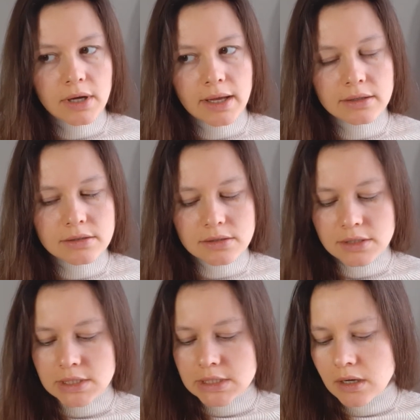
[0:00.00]
And uh,
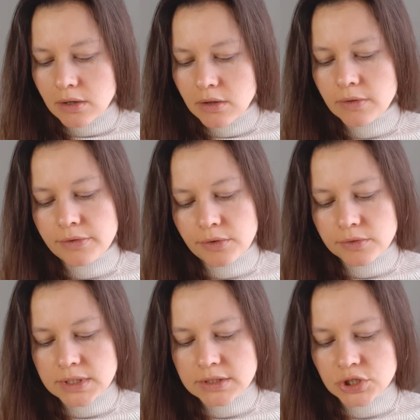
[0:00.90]
although
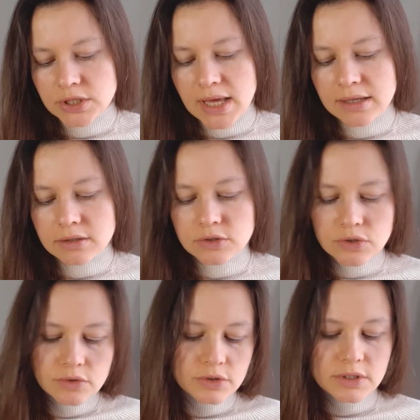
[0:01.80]
Nietzsche attacked
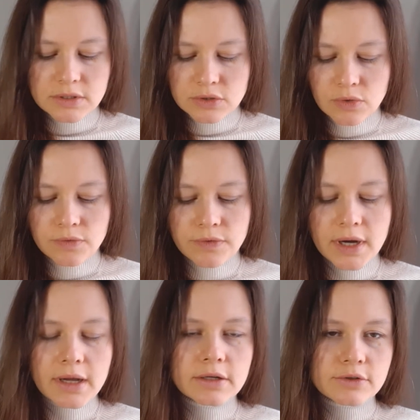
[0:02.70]
Socrates so
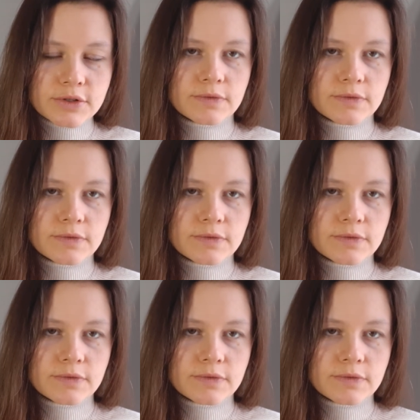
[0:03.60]
far,